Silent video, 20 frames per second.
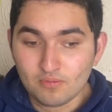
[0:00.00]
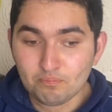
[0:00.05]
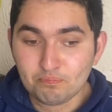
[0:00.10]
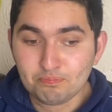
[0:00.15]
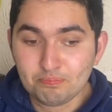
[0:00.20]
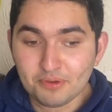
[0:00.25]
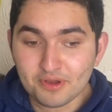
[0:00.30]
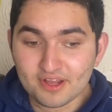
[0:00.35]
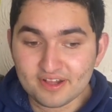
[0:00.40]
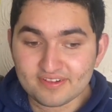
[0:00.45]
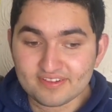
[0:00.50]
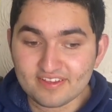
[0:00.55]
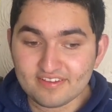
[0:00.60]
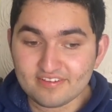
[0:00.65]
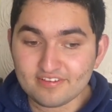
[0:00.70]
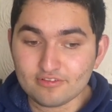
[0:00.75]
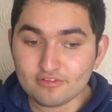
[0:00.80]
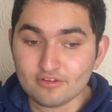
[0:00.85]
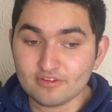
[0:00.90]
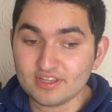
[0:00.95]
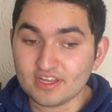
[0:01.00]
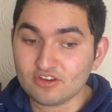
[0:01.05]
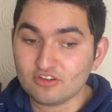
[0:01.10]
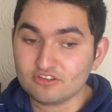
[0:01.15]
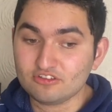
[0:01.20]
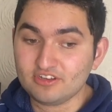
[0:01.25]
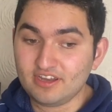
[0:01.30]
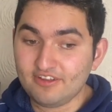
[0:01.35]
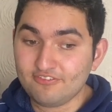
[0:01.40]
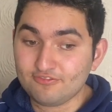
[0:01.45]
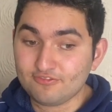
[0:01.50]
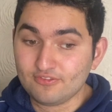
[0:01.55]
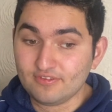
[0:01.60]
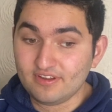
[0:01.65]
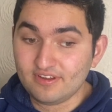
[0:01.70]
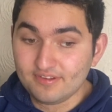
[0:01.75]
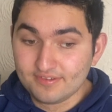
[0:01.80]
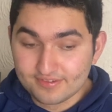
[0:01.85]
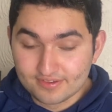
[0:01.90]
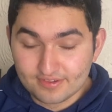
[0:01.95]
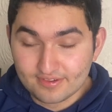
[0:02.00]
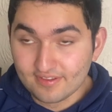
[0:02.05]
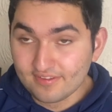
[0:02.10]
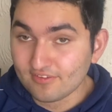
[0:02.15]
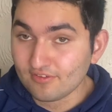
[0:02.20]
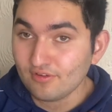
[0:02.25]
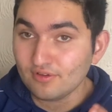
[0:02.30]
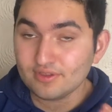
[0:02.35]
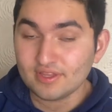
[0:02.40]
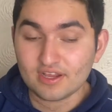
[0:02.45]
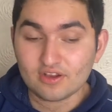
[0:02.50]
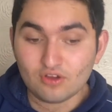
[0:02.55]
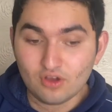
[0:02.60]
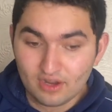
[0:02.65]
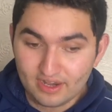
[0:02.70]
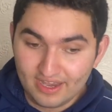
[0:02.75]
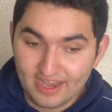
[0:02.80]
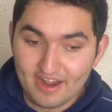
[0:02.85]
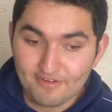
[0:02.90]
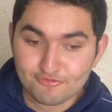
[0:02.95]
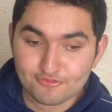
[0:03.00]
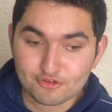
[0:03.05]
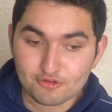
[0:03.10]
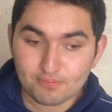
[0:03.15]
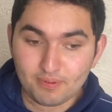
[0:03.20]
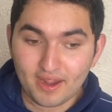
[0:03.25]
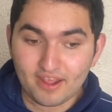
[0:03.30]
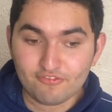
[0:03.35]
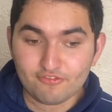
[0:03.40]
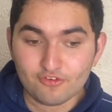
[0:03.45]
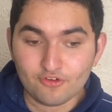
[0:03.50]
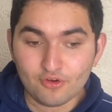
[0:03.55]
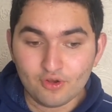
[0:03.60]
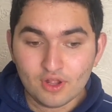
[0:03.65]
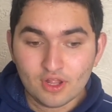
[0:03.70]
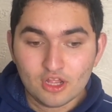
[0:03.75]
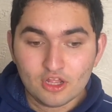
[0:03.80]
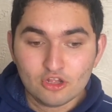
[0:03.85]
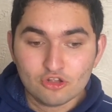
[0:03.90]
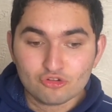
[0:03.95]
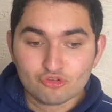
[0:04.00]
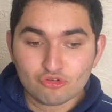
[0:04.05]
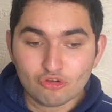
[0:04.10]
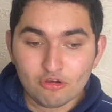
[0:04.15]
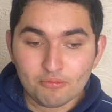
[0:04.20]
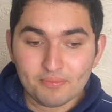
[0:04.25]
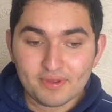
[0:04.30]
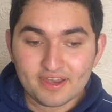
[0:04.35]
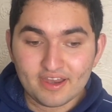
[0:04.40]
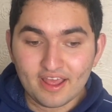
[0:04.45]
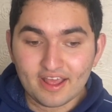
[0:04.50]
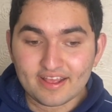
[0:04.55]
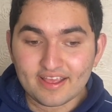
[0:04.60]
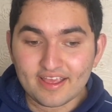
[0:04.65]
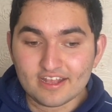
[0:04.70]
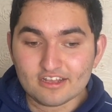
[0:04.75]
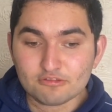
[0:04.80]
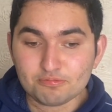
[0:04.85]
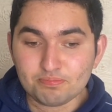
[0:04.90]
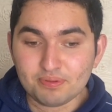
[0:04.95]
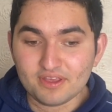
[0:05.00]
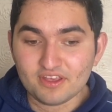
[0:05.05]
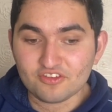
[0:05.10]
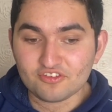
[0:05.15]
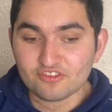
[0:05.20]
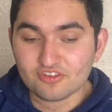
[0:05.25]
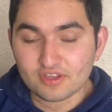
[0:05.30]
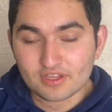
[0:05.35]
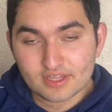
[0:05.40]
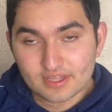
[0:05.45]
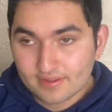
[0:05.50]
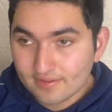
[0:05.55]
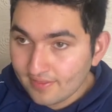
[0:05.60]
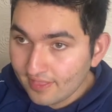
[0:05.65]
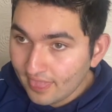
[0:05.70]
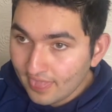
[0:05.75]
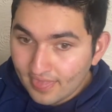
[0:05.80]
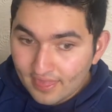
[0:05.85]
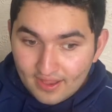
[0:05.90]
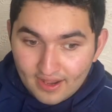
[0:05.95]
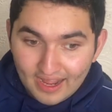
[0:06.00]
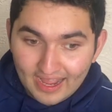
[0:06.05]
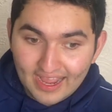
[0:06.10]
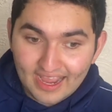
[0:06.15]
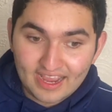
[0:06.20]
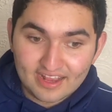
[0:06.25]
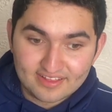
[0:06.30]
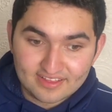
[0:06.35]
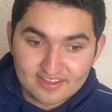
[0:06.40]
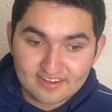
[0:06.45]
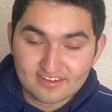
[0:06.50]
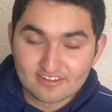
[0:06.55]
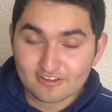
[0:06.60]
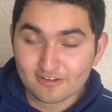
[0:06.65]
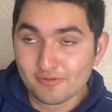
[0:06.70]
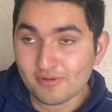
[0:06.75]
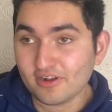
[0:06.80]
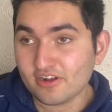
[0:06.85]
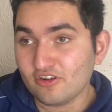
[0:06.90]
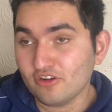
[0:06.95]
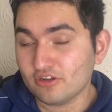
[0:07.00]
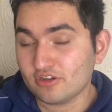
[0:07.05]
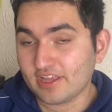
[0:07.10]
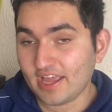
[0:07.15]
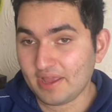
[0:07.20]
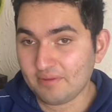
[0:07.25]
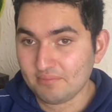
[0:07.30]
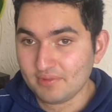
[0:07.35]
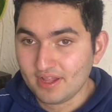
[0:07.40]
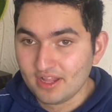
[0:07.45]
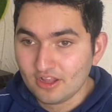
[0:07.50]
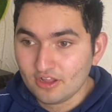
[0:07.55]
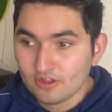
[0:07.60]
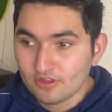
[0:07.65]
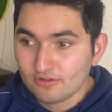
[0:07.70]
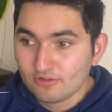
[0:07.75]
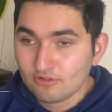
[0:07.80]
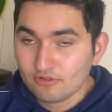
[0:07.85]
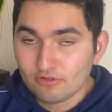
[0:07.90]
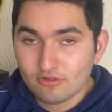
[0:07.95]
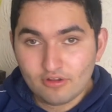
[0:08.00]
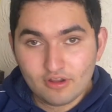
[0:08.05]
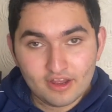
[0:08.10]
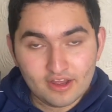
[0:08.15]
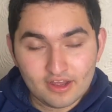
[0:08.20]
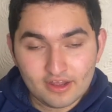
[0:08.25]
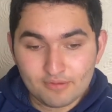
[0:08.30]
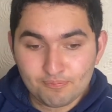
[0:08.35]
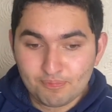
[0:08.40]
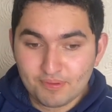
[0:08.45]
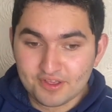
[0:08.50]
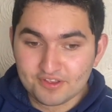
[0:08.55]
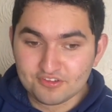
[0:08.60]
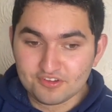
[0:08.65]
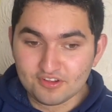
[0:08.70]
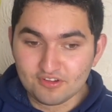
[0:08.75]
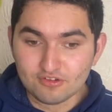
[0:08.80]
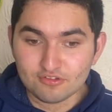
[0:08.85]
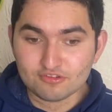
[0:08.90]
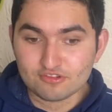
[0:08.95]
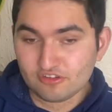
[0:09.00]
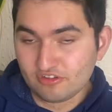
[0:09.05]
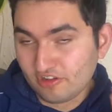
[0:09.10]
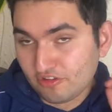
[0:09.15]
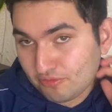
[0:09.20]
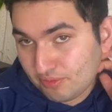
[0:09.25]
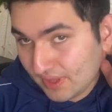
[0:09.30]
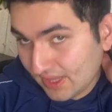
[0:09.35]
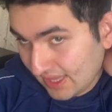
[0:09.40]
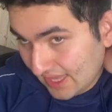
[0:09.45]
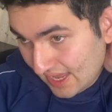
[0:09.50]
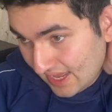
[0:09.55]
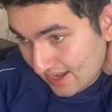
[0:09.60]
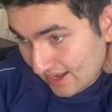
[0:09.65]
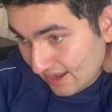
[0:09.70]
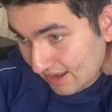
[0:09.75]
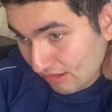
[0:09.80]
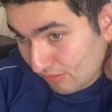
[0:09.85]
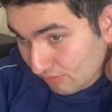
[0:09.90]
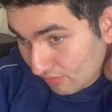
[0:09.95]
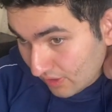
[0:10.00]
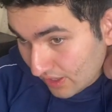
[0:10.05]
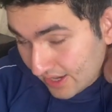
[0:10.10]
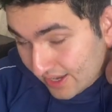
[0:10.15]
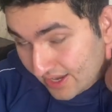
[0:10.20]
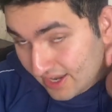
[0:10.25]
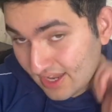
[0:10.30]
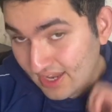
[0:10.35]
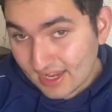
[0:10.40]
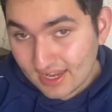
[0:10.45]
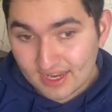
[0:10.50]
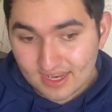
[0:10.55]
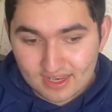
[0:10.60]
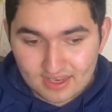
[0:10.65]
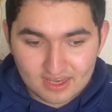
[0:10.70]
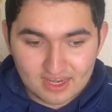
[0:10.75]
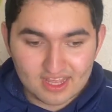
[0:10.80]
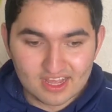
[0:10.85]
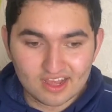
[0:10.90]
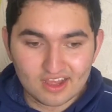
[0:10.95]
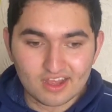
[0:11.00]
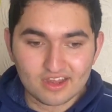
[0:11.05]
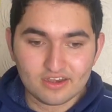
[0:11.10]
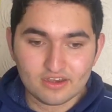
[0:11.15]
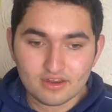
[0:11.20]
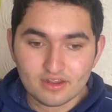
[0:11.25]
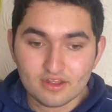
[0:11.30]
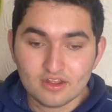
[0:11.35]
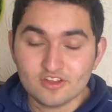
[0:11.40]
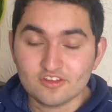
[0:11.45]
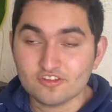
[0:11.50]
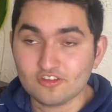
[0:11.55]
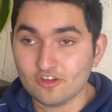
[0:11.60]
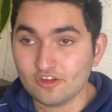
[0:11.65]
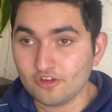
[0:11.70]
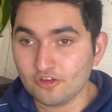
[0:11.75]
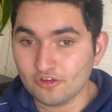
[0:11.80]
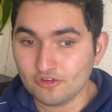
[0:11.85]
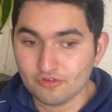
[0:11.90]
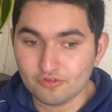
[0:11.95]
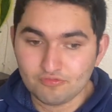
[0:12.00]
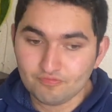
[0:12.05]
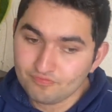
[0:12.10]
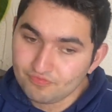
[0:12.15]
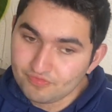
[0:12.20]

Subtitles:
But this is all they got to left. This is all they got left to play for. Dortmund against PSG. I think this is going to be a good game. PSG also this weekend have won Ligue 1. So